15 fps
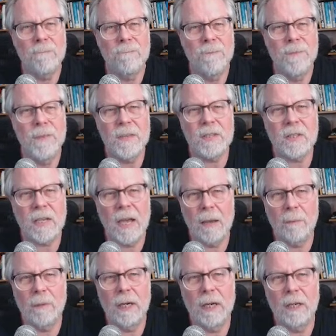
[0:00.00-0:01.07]
this
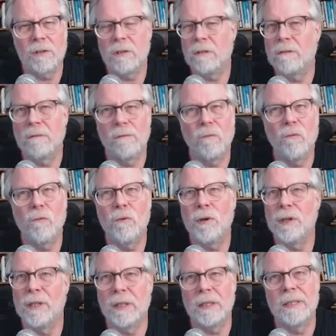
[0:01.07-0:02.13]
combination
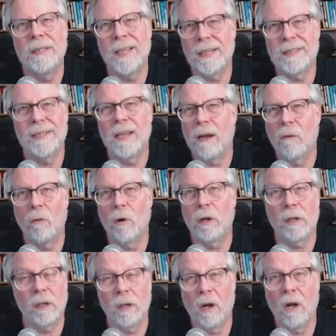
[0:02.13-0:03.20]
really does not work
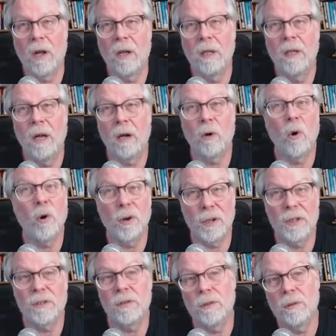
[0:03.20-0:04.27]
at all
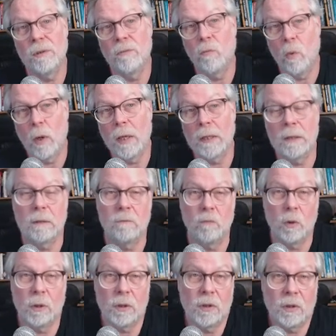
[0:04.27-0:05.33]
according to what
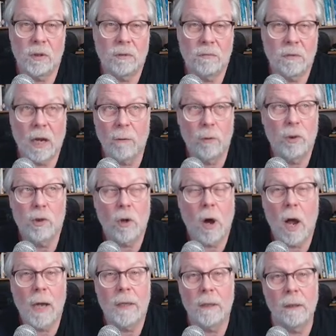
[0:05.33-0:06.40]
I was
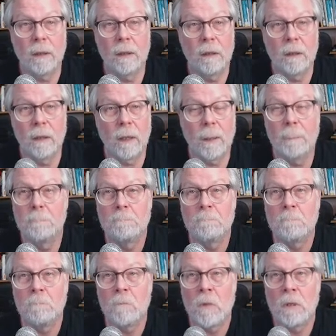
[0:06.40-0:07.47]
taught in
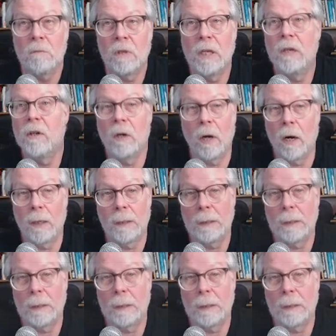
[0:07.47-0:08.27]
kindergarten.